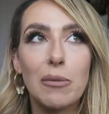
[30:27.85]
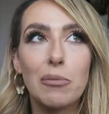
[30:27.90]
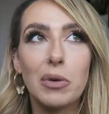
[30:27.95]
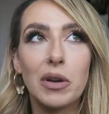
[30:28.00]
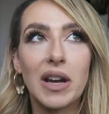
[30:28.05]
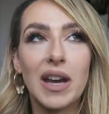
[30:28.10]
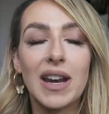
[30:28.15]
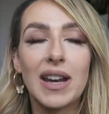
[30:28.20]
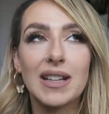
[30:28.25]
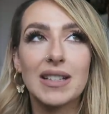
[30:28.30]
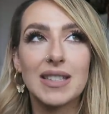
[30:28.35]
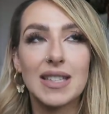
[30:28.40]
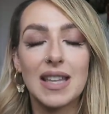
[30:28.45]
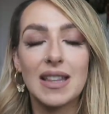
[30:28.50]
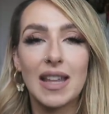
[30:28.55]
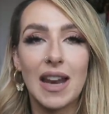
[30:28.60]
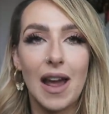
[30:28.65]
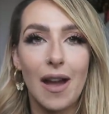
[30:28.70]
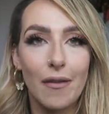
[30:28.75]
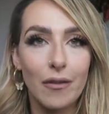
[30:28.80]
But can I say
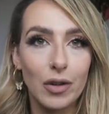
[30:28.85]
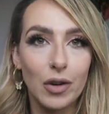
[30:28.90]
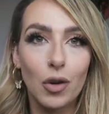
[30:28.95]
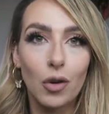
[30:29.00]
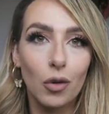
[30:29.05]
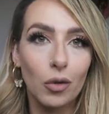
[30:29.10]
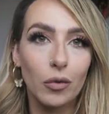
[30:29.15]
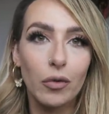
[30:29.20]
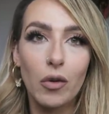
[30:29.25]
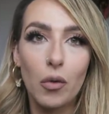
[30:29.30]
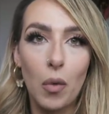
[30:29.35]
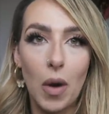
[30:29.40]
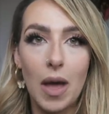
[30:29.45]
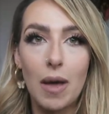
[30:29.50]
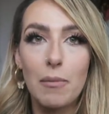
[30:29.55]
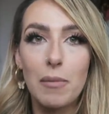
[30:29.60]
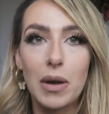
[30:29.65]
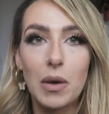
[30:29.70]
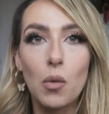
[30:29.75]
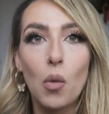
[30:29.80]
that I have an
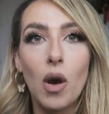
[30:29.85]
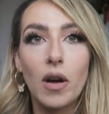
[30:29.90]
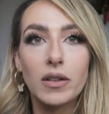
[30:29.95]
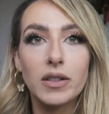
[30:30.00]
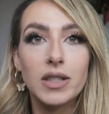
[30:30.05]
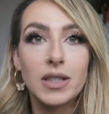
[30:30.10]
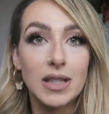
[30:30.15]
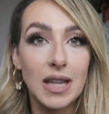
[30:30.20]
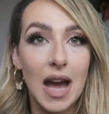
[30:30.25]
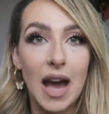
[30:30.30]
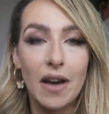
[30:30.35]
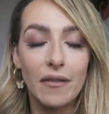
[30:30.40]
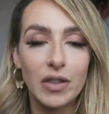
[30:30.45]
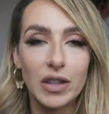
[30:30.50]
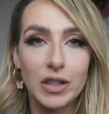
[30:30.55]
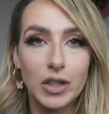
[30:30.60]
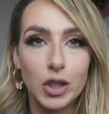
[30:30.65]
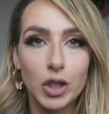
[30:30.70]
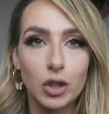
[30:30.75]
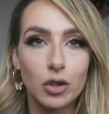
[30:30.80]
overwhelming want to have
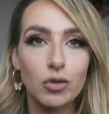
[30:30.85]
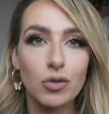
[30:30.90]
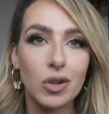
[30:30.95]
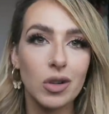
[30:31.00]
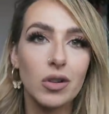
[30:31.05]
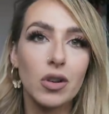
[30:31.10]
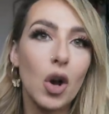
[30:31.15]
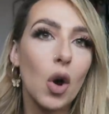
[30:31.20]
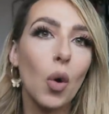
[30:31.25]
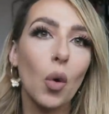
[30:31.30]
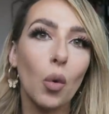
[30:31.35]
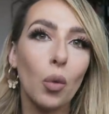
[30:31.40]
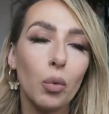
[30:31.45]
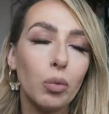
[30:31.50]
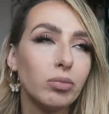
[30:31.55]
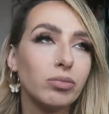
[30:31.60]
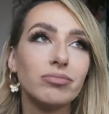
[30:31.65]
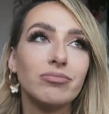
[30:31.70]
his children? No.